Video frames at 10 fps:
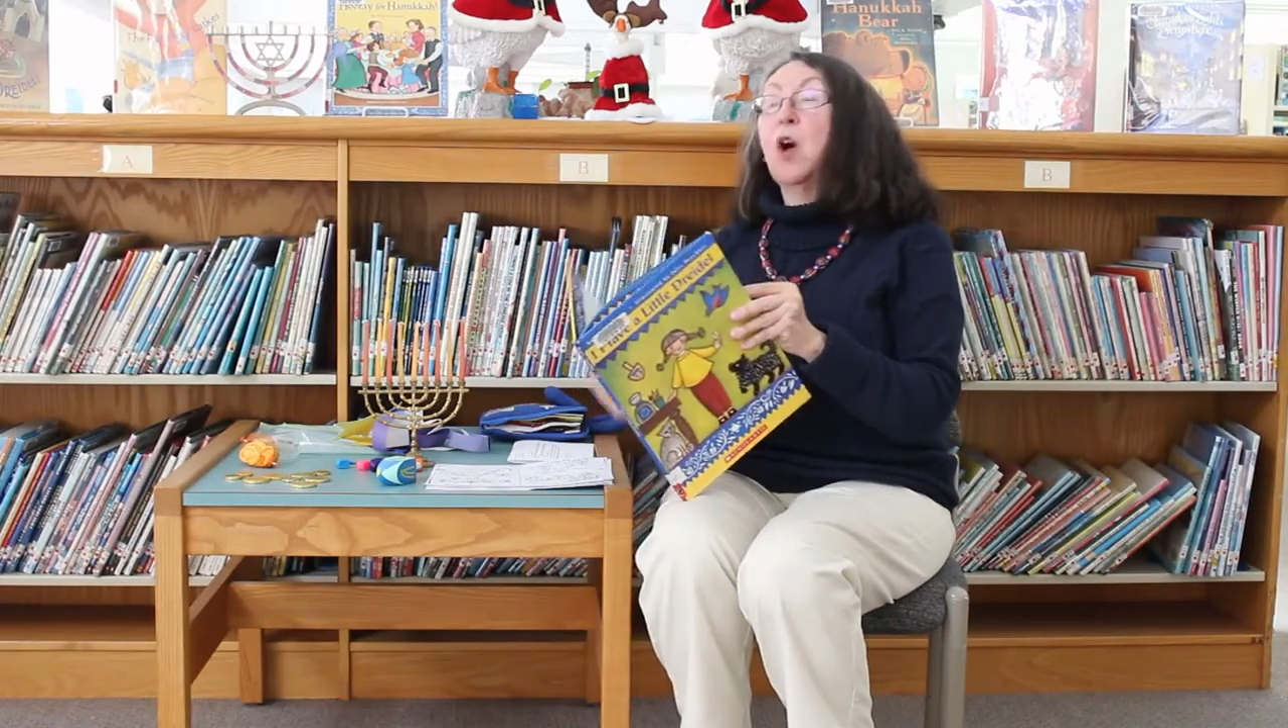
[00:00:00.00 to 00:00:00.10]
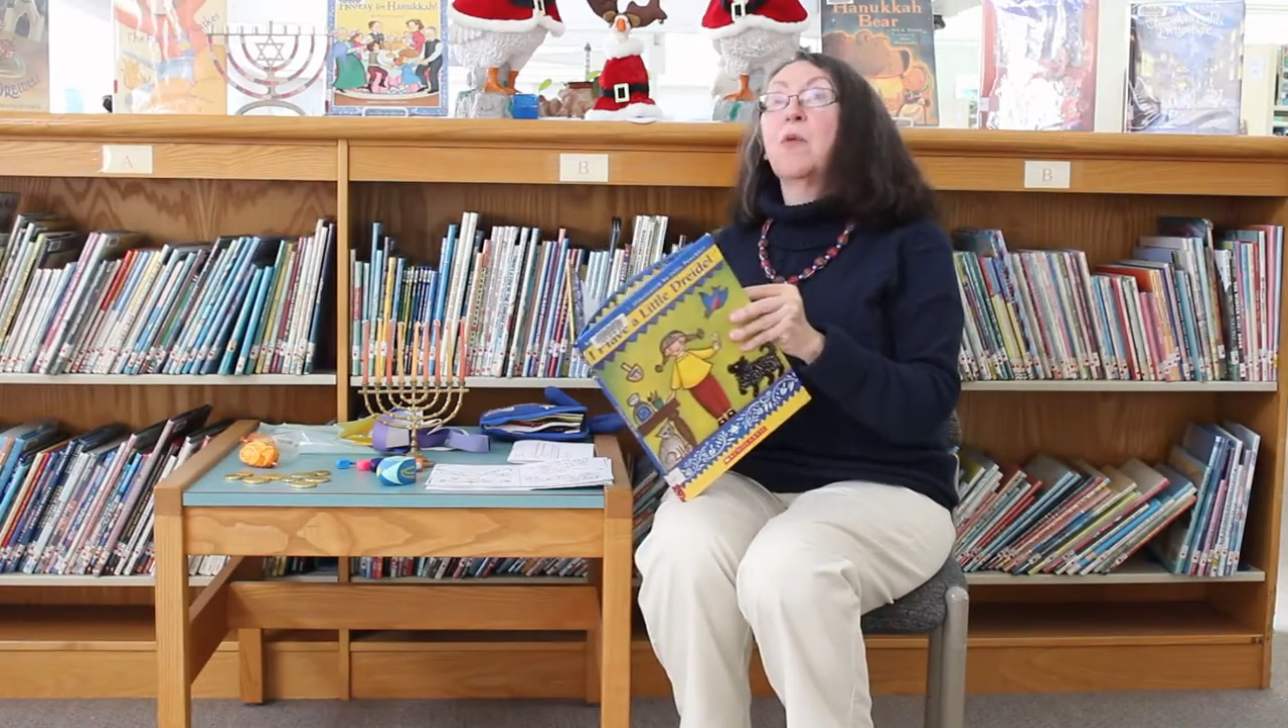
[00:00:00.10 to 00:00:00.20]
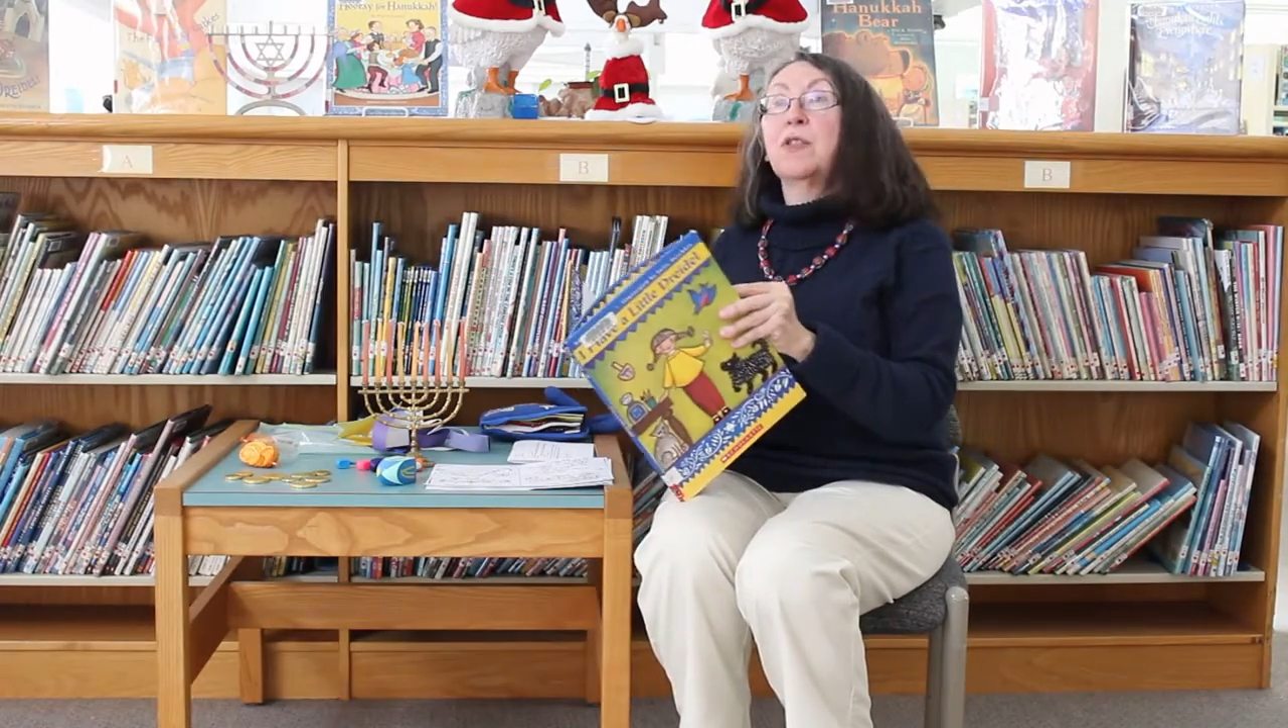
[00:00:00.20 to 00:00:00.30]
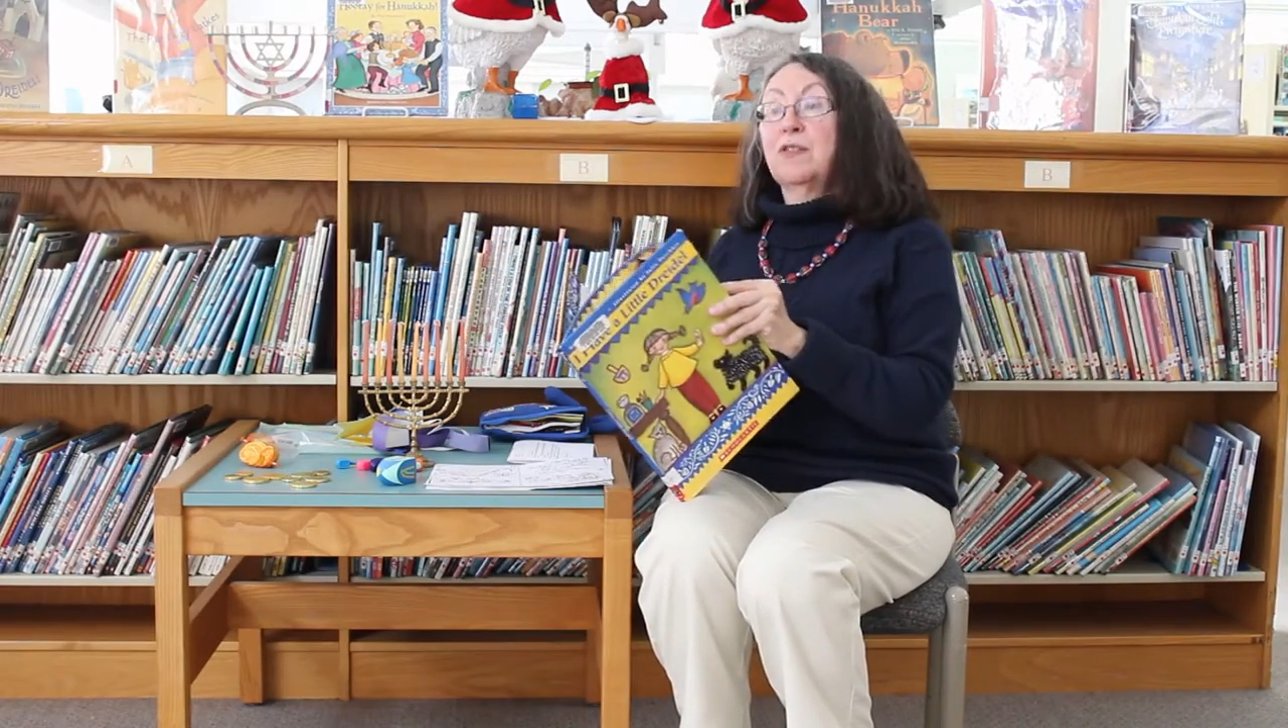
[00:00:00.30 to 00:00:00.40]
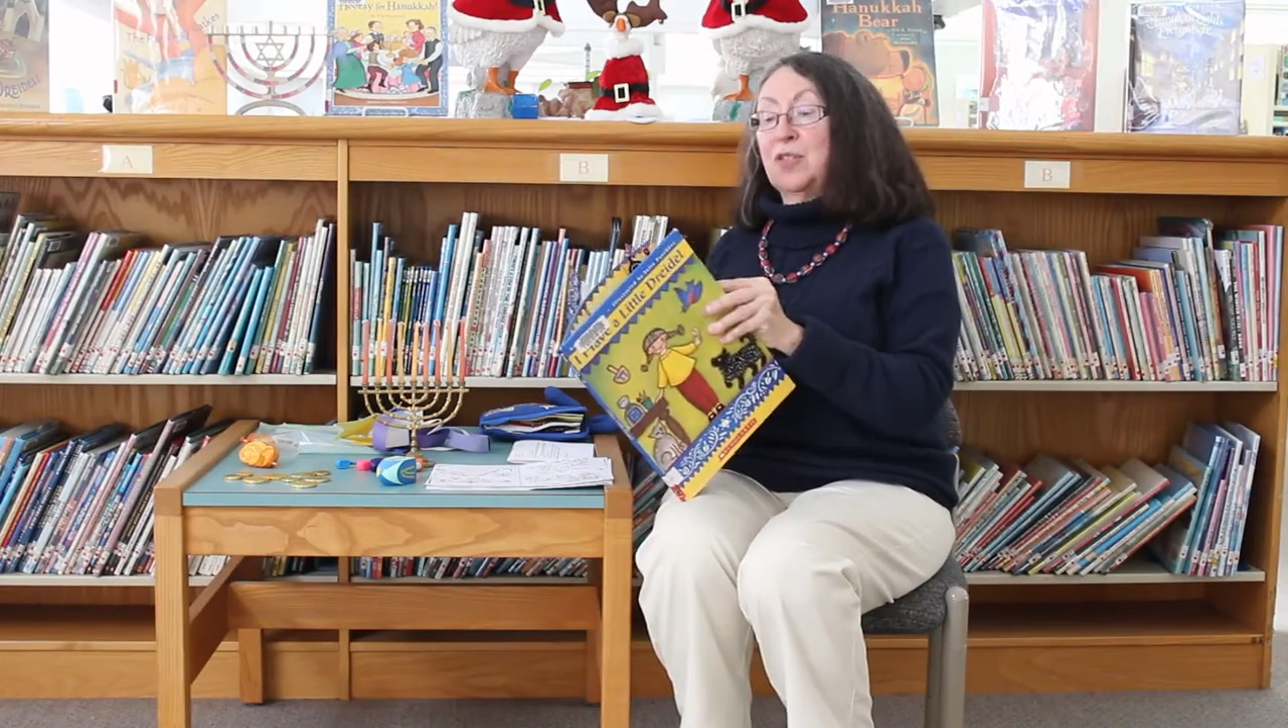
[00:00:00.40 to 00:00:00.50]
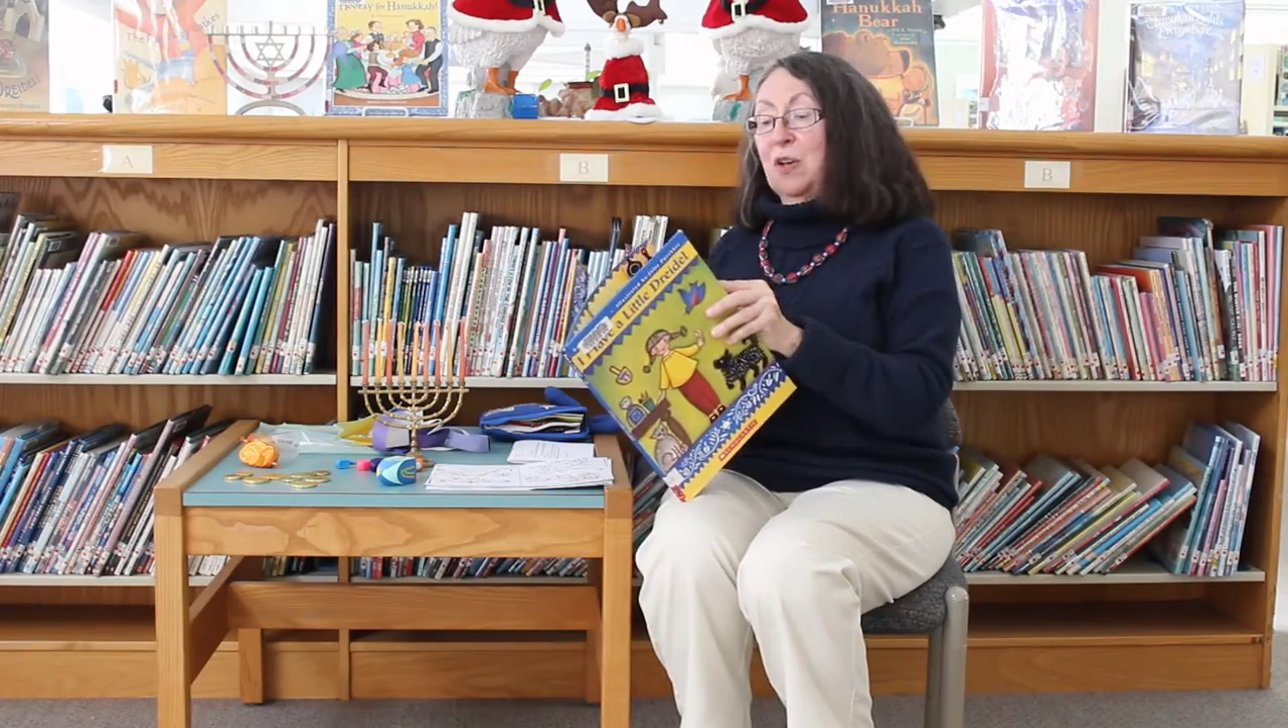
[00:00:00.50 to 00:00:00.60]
Well, there's